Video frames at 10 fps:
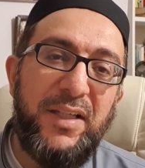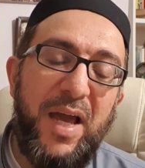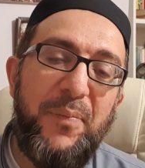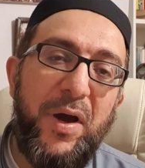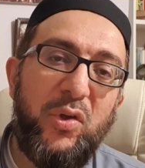
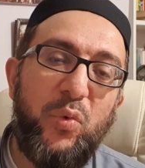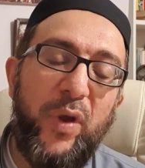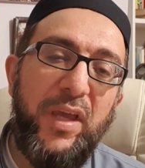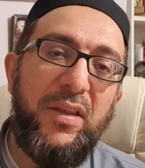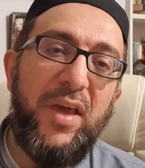about the
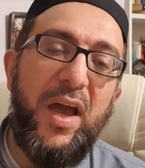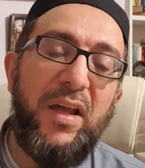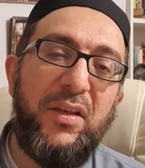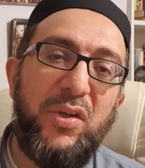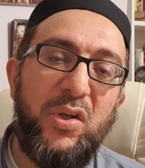way
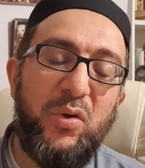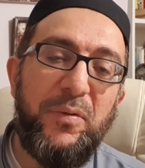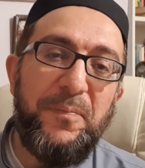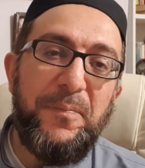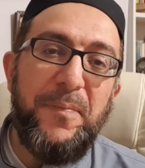that,
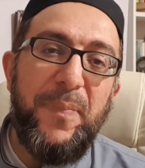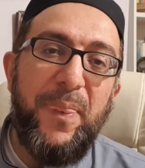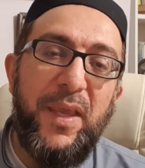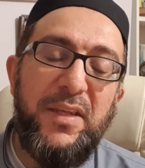he